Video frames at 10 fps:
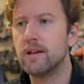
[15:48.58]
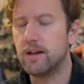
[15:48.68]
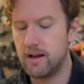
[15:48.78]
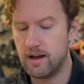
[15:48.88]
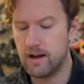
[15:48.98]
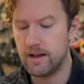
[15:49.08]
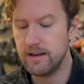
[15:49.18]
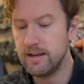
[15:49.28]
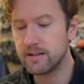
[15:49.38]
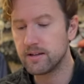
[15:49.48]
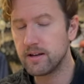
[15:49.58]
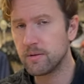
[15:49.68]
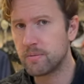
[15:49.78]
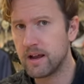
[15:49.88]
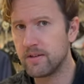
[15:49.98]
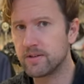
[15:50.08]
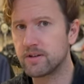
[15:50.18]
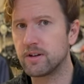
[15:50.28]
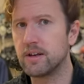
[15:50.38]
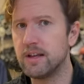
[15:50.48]
And he has a little brand, it's
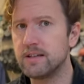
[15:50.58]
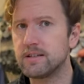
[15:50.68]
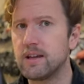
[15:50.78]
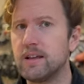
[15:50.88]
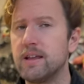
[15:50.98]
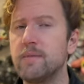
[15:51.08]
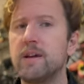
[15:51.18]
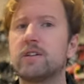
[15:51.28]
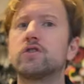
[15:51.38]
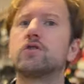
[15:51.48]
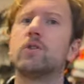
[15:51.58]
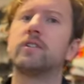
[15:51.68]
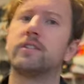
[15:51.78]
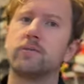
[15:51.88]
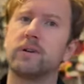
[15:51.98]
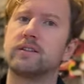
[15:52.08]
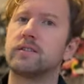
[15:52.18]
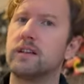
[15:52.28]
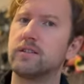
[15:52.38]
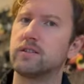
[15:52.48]
called Laced, and they make shorter wax
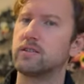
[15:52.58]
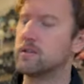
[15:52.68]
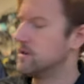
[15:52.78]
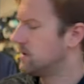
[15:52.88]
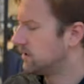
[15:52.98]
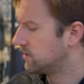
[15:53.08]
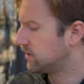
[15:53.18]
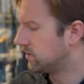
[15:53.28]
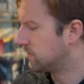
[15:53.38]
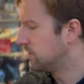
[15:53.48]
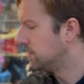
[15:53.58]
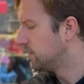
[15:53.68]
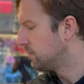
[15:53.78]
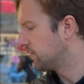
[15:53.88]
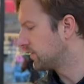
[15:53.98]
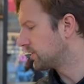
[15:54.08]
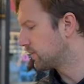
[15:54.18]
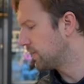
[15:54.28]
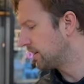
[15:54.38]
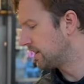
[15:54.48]
laces. So those are
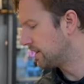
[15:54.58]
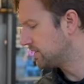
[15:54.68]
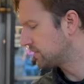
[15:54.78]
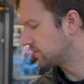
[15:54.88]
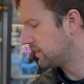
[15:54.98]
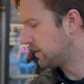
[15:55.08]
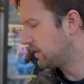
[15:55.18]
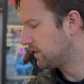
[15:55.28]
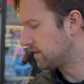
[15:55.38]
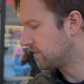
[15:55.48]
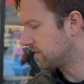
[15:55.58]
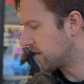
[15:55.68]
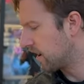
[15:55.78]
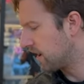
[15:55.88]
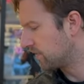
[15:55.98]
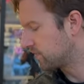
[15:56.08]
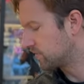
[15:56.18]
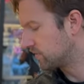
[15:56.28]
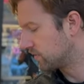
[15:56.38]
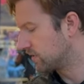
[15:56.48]
really nice, of
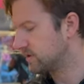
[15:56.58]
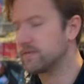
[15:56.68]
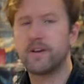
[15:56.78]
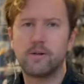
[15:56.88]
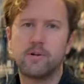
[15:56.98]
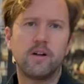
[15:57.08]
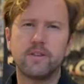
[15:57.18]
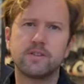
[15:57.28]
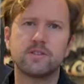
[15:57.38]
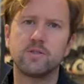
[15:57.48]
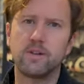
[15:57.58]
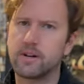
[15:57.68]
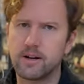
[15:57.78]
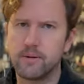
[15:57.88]
course, available on thisisole.com.